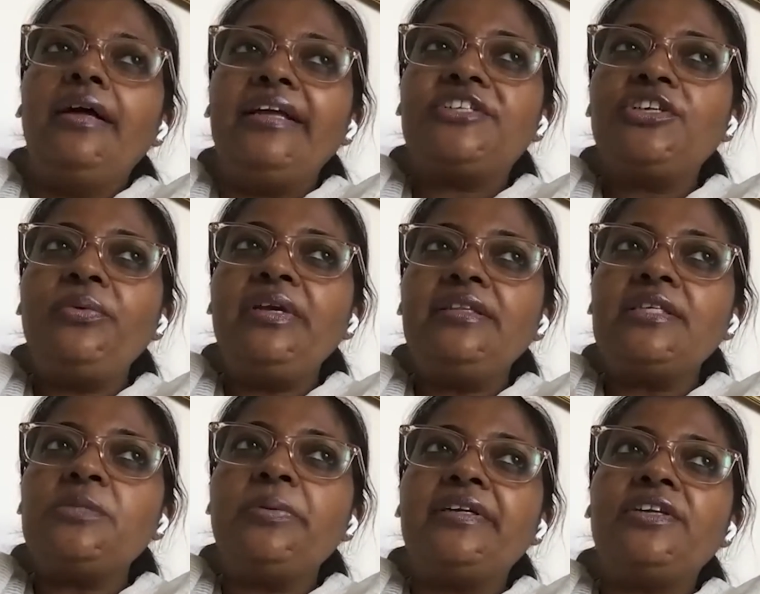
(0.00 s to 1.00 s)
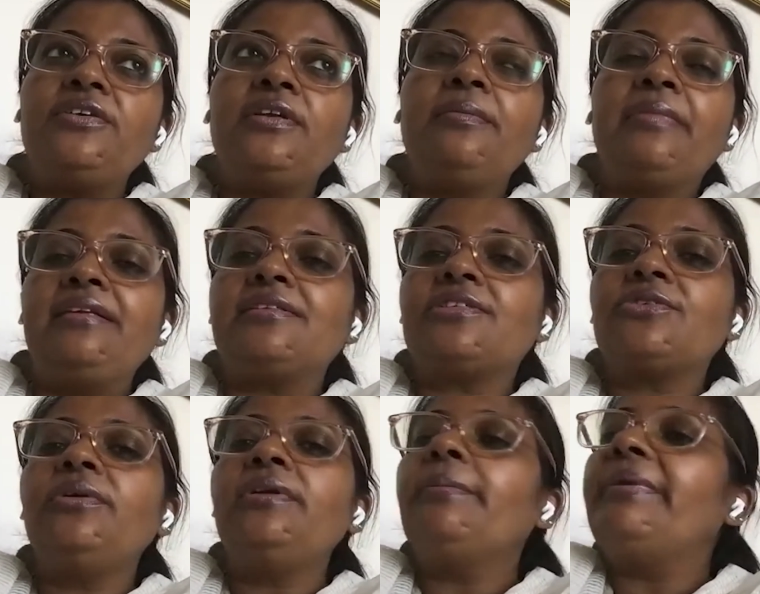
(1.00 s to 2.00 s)
achieving this particular
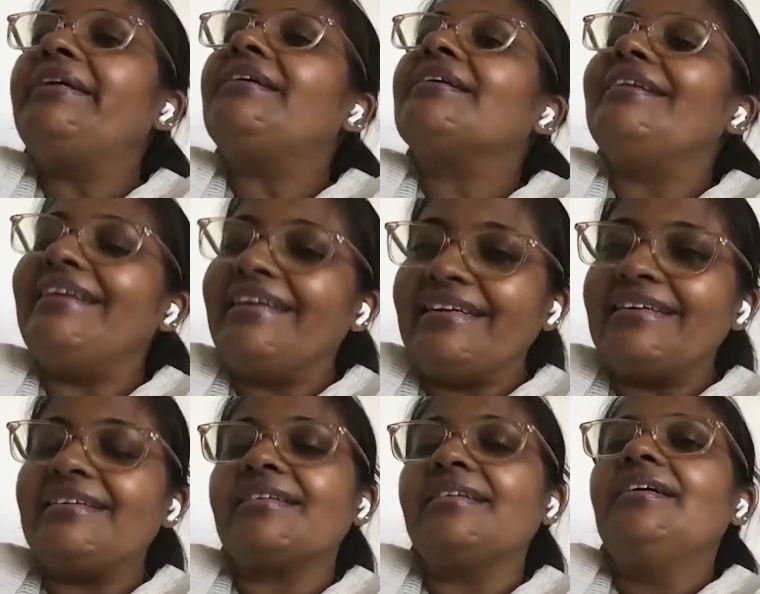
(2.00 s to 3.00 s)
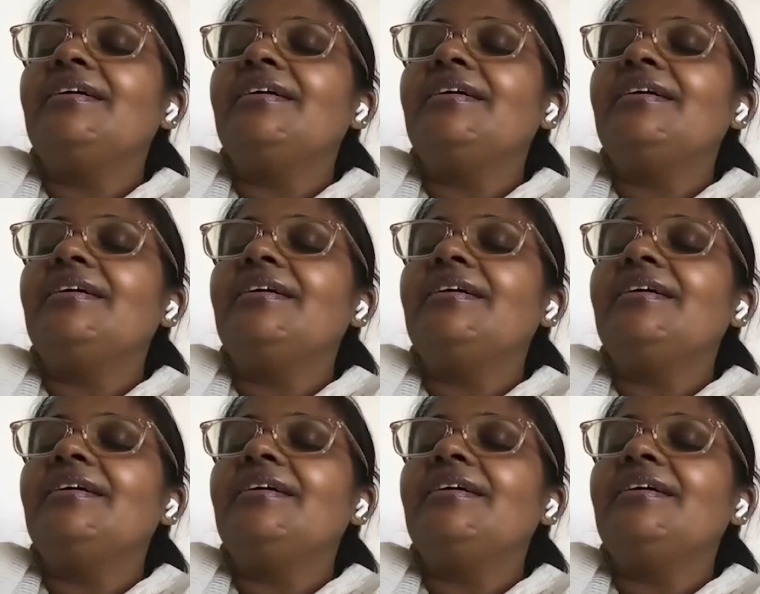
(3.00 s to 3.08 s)
milestone a bit late.